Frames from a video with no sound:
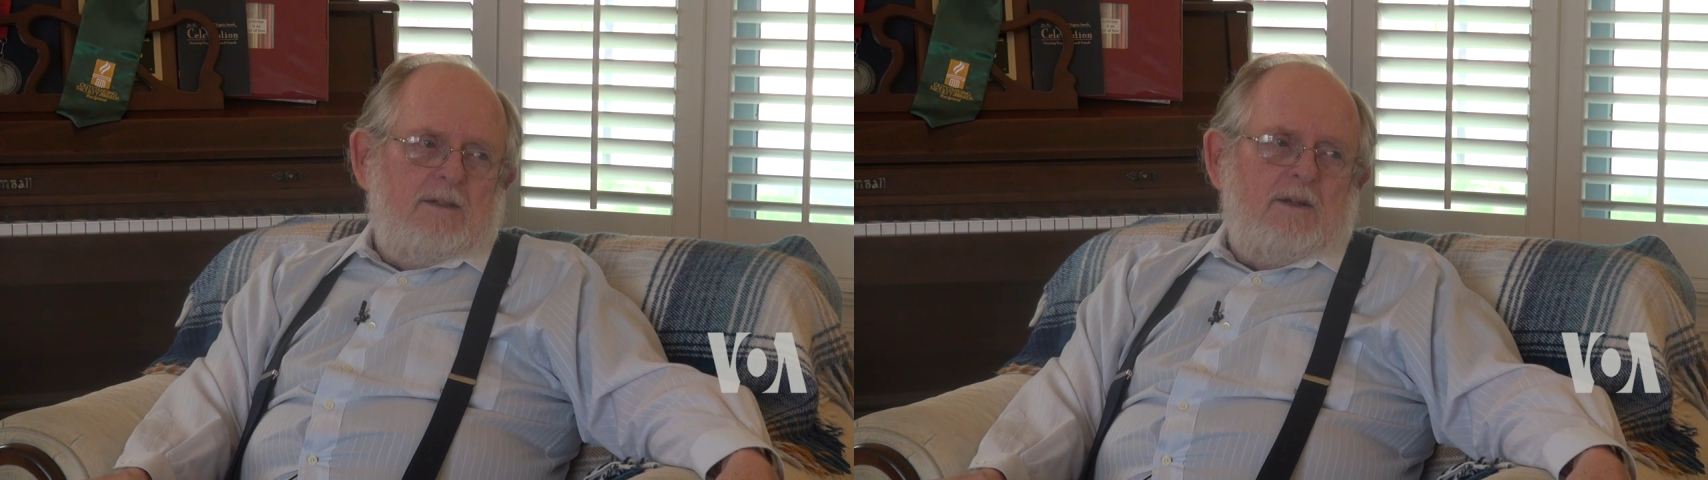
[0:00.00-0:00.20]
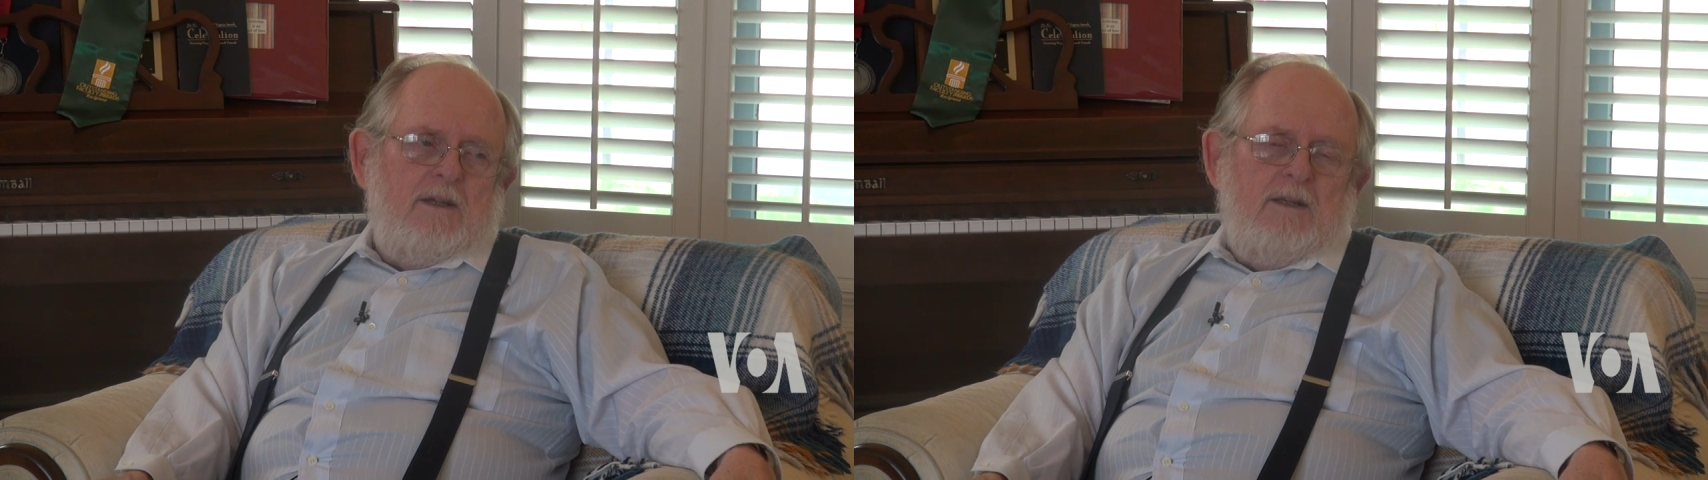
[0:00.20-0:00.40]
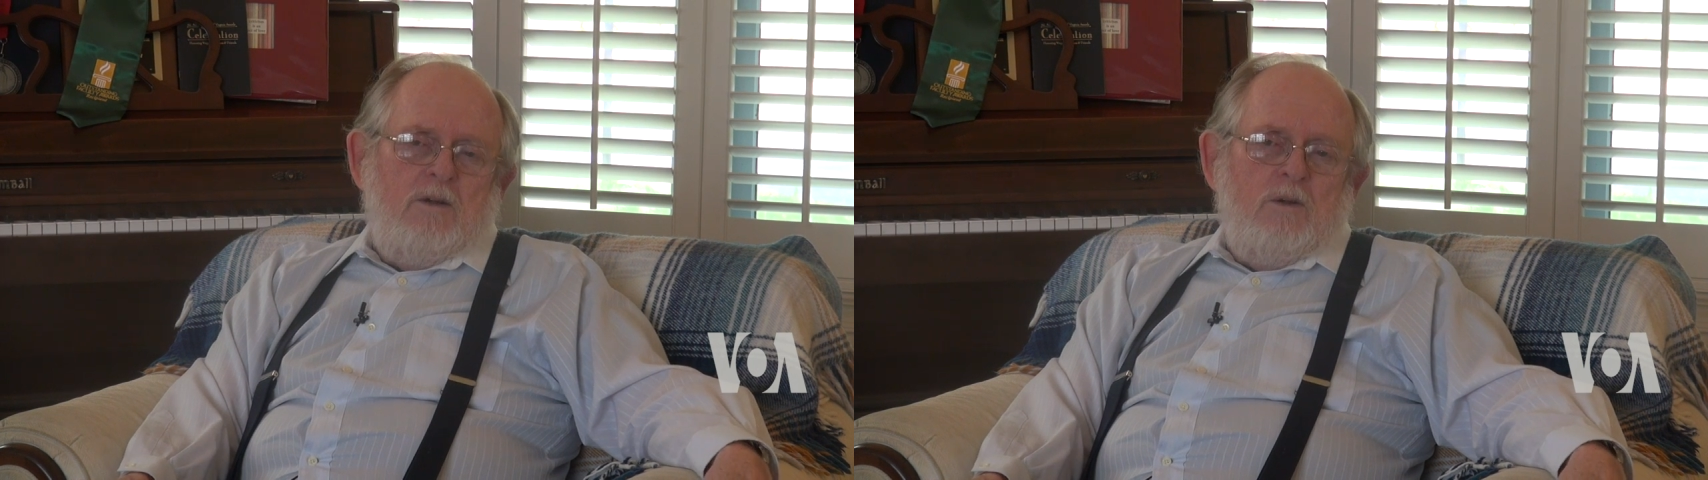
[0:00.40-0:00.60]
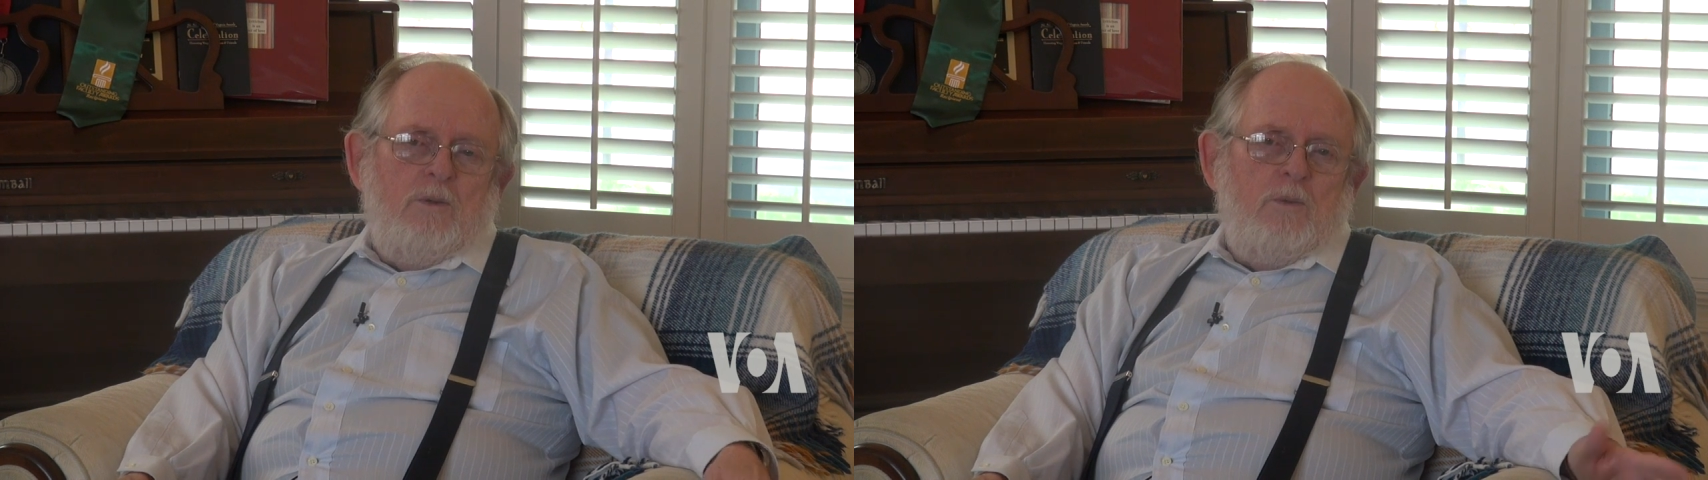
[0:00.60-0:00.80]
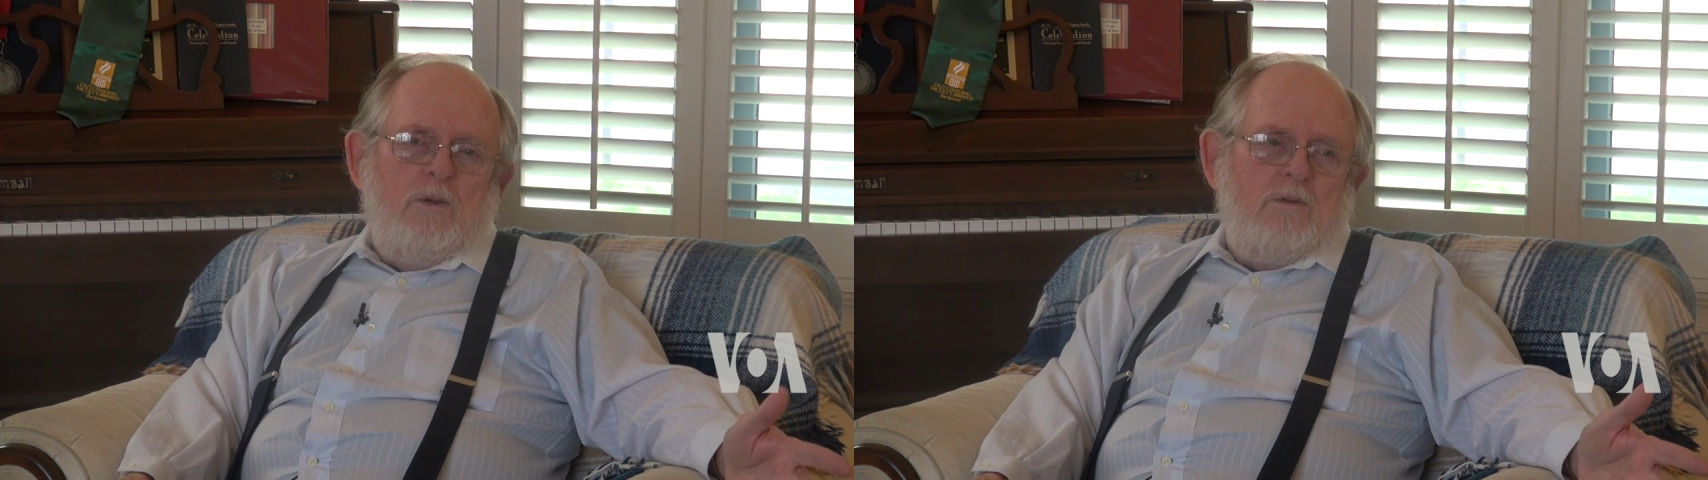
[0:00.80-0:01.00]
okay, or
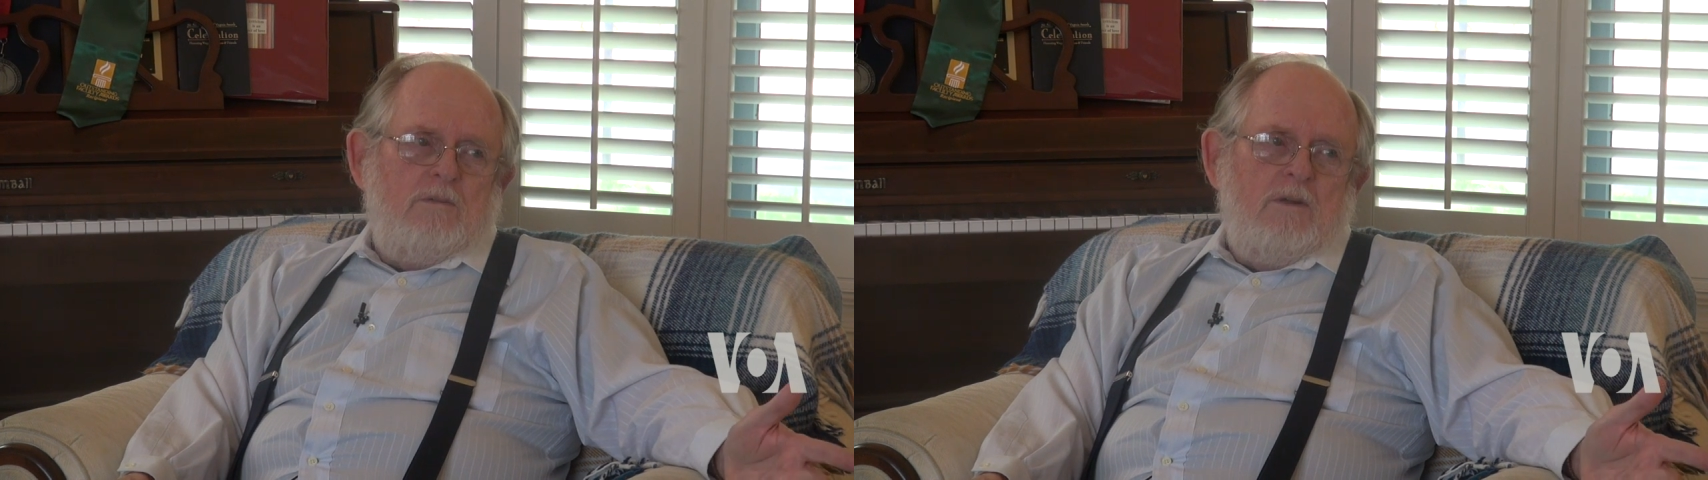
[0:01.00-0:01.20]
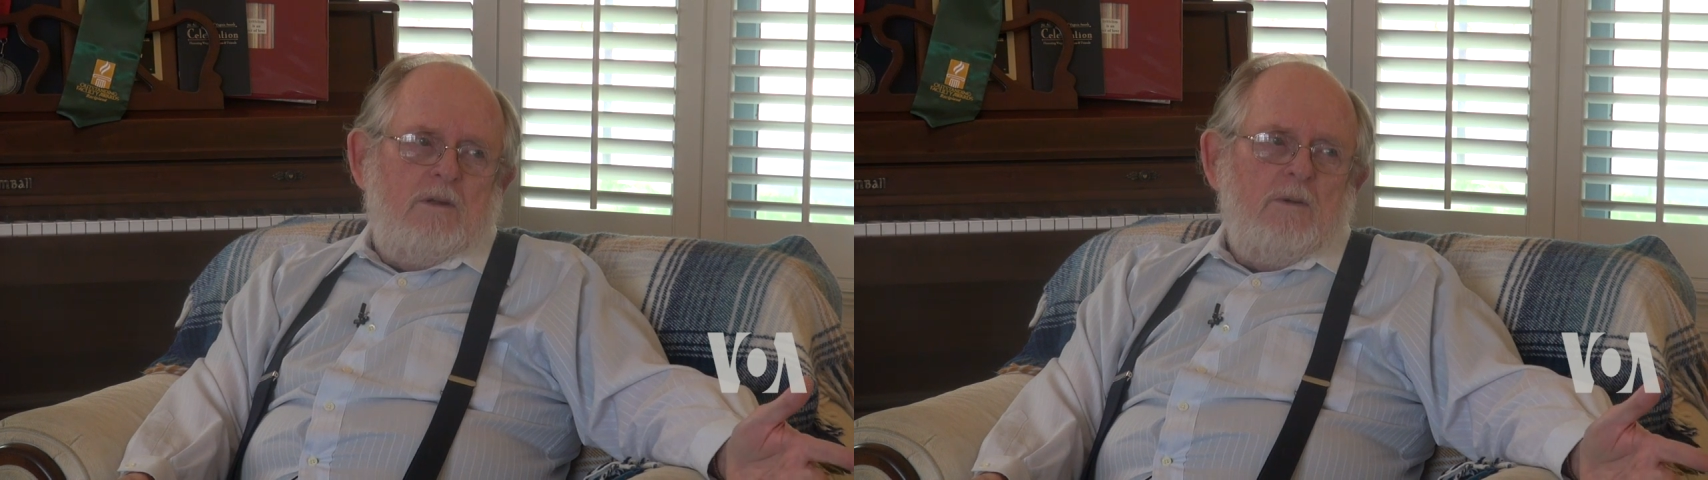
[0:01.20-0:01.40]
we weren't going to